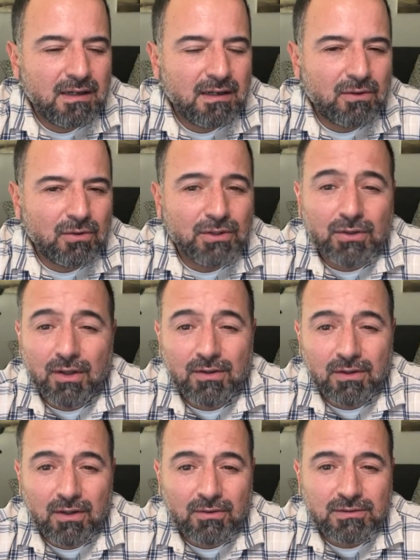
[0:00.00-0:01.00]
or your other
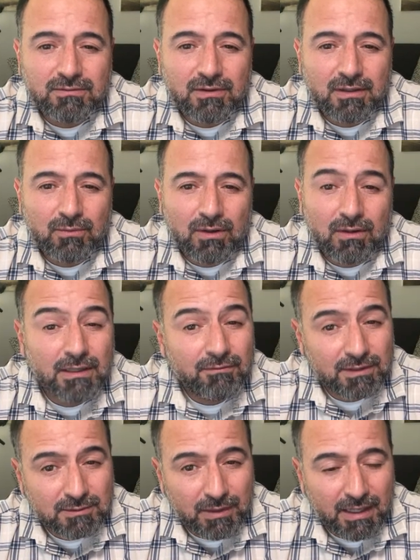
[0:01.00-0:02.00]
loans very well if
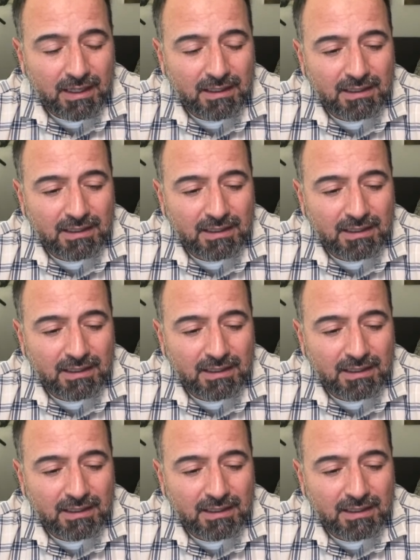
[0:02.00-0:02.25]
it's bad.